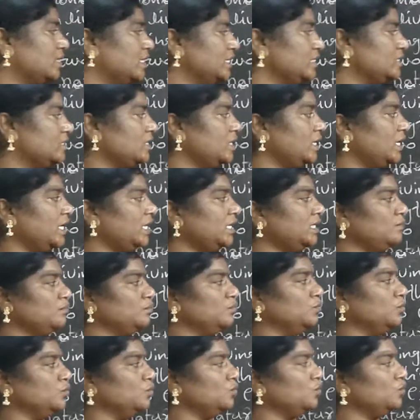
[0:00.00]
the
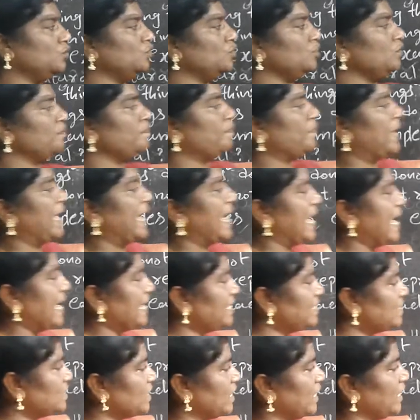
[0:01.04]
sun, moon, plants,